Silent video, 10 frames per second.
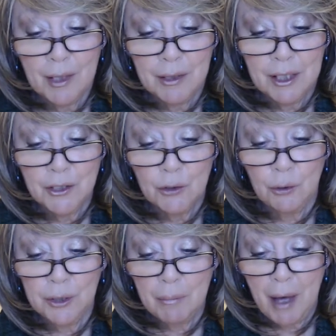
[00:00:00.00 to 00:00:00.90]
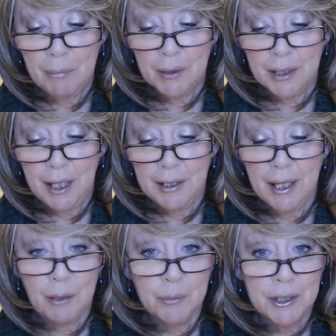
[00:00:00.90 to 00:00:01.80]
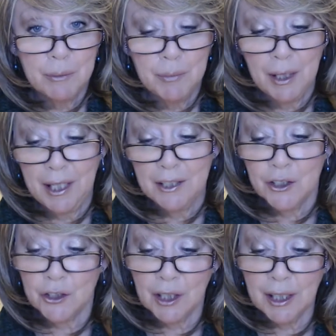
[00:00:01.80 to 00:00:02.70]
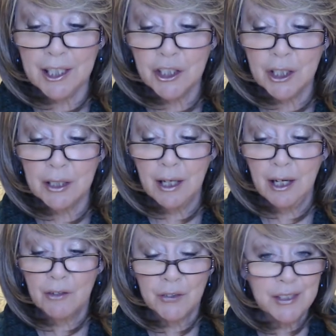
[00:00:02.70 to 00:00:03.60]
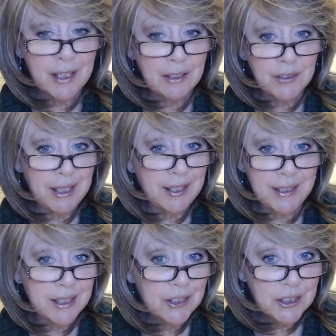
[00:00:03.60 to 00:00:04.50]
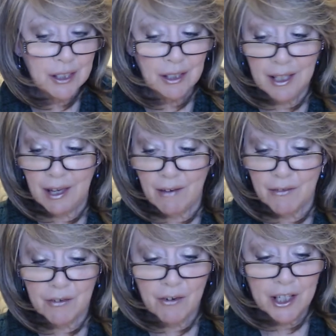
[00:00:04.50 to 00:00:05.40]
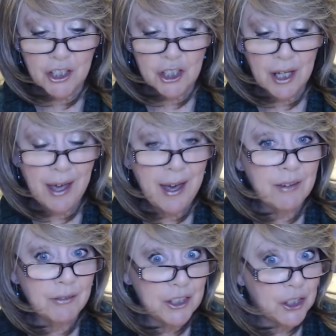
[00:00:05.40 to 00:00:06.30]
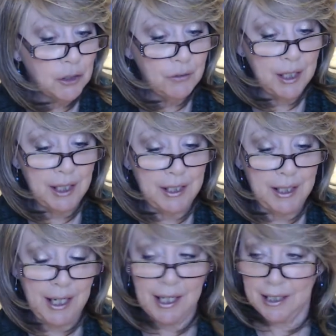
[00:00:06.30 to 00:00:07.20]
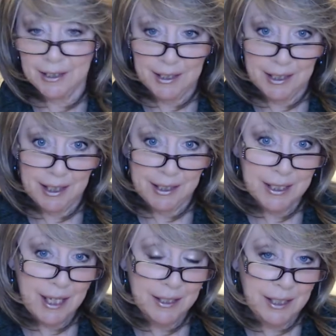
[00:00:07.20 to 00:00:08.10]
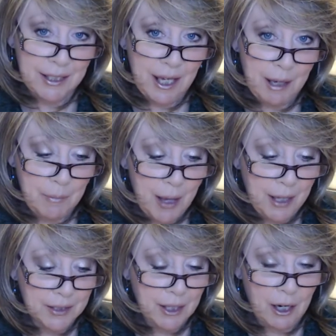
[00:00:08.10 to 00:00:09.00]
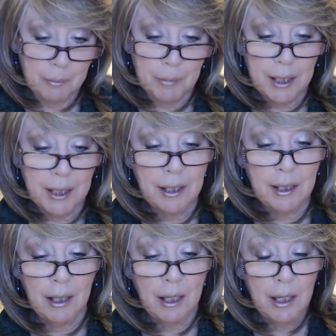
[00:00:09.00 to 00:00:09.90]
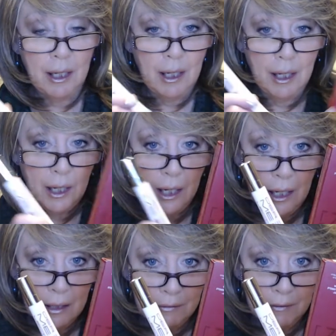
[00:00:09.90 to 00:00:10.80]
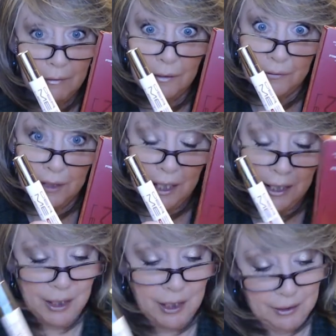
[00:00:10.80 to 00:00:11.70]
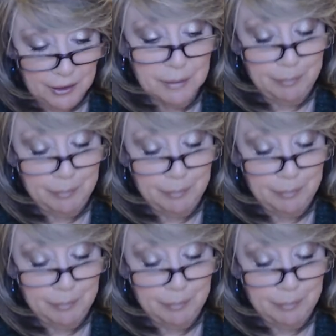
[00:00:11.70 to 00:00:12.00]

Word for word: this cool tip applicator helps stimulate circulation, resulting in instantly fresh and rejuvenated eyes. And again, this has an MSRP of $59.